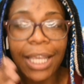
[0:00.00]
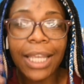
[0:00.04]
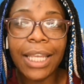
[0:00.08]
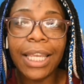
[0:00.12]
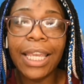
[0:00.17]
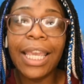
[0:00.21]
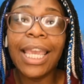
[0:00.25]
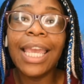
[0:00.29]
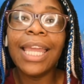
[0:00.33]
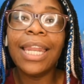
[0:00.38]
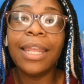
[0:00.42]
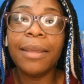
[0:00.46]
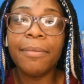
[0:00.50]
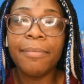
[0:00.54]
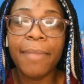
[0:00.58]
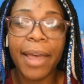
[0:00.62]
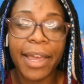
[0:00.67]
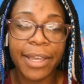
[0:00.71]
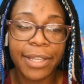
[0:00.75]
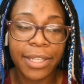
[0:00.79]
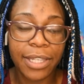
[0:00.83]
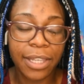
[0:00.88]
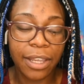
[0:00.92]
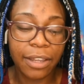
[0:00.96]
getting
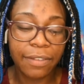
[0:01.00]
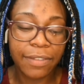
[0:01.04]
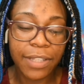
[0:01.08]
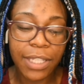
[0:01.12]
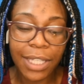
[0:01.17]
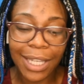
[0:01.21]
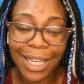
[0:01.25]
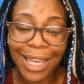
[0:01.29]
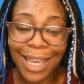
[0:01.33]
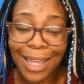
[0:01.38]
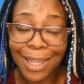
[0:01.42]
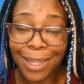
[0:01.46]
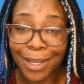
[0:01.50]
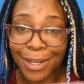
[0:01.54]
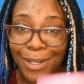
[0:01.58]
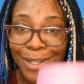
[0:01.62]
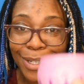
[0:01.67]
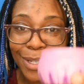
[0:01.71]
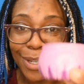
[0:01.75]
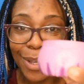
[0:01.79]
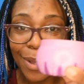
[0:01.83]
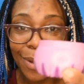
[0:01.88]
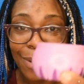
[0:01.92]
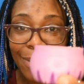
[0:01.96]
myself together.
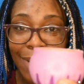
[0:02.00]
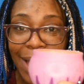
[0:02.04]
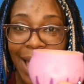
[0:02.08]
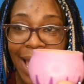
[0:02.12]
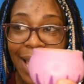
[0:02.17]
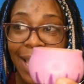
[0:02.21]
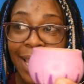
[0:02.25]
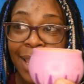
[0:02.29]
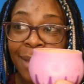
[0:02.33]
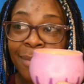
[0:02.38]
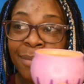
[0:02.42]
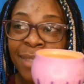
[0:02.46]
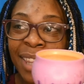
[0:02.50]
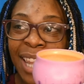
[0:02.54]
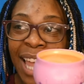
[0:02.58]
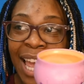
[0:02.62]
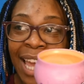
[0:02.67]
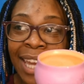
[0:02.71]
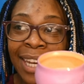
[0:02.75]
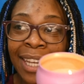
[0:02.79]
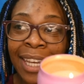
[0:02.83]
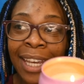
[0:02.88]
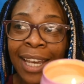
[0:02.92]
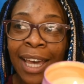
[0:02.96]
So I am
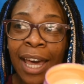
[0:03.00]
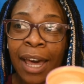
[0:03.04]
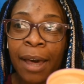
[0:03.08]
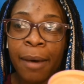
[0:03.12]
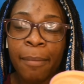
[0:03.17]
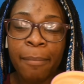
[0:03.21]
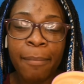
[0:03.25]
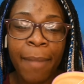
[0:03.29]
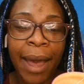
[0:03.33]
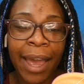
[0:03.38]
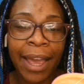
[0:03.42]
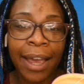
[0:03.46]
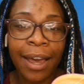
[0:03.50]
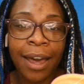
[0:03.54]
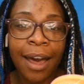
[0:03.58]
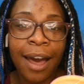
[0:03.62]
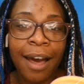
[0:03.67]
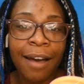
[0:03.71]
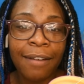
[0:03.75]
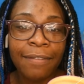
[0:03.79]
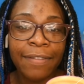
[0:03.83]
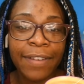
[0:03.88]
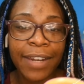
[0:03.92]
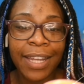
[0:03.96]
lighting my
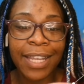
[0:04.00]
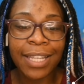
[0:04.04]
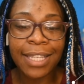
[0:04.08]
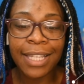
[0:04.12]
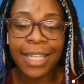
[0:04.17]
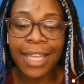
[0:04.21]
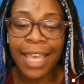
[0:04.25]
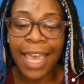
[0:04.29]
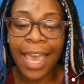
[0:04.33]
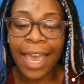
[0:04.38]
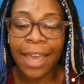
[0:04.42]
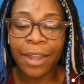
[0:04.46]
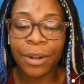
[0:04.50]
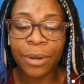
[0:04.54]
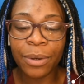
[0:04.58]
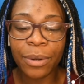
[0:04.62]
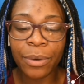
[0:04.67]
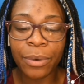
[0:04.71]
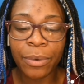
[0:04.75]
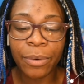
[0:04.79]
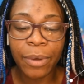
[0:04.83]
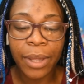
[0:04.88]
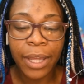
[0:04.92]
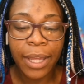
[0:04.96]
confidence
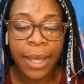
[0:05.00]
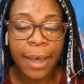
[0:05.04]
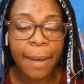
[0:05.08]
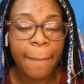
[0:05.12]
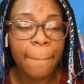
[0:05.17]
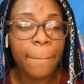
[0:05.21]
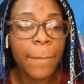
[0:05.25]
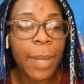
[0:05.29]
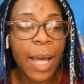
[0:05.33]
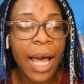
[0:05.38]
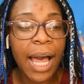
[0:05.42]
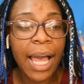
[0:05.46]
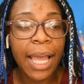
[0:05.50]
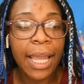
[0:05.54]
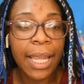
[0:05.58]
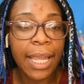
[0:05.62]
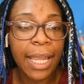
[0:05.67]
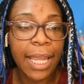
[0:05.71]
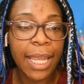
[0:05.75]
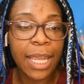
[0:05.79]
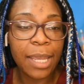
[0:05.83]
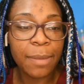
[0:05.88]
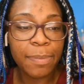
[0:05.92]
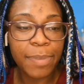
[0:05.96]
candle by
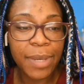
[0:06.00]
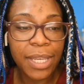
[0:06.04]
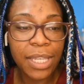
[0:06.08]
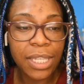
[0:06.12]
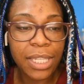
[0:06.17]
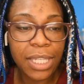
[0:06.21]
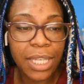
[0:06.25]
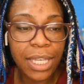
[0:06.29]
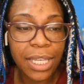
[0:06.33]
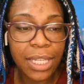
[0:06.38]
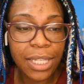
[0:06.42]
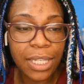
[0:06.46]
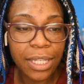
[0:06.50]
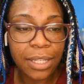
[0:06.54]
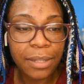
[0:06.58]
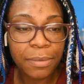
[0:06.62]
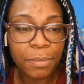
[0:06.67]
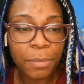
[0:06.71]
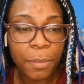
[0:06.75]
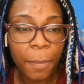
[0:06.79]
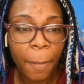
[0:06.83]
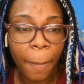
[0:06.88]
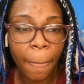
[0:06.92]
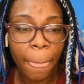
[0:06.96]
Hippie Season
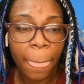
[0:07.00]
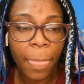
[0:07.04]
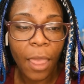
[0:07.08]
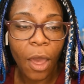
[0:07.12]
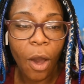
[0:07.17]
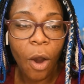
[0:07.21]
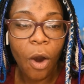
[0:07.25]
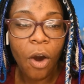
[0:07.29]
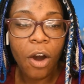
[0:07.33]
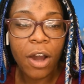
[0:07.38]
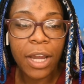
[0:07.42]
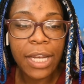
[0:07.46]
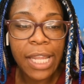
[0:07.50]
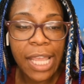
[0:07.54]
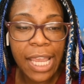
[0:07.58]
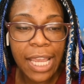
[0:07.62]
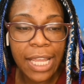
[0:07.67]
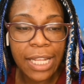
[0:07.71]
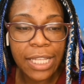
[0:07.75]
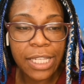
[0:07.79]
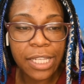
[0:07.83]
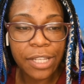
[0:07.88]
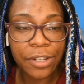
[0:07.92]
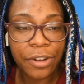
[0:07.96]
on
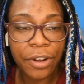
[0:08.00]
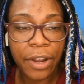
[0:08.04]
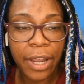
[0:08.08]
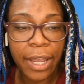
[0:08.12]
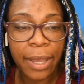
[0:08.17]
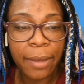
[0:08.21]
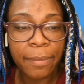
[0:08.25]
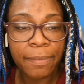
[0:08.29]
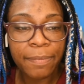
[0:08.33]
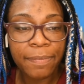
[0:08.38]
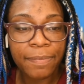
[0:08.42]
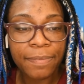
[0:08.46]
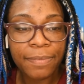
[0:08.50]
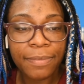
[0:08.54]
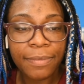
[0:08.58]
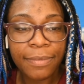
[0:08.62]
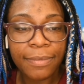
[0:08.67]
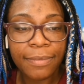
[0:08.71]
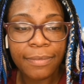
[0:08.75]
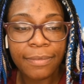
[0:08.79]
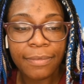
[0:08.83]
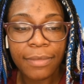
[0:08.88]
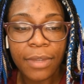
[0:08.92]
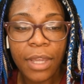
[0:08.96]
Instagram.
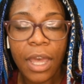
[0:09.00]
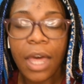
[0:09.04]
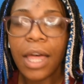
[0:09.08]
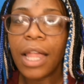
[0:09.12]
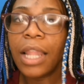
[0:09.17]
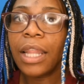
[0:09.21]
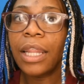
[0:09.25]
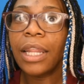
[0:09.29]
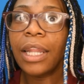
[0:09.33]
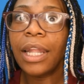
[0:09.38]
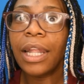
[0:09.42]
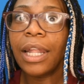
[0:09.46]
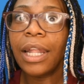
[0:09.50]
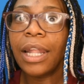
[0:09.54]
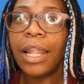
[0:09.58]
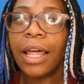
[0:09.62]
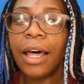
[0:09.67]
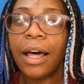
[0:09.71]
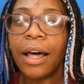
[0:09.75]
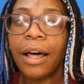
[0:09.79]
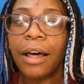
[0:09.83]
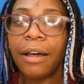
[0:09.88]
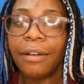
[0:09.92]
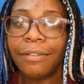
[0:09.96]

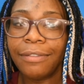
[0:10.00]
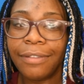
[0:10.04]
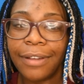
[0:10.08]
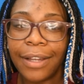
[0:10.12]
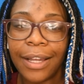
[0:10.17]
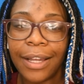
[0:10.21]
Love